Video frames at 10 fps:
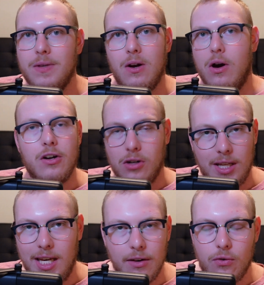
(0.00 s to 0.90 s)
you know, on your
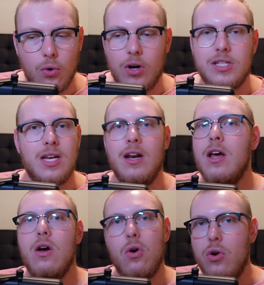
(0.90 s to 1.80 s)
league, of course, and
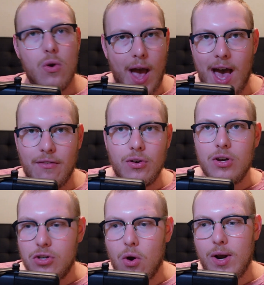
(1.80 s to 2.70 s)
who you have, who
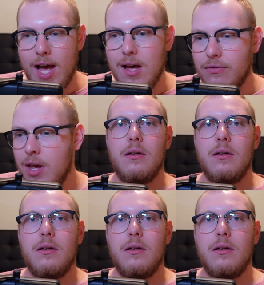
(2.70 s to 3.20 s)
you don't have.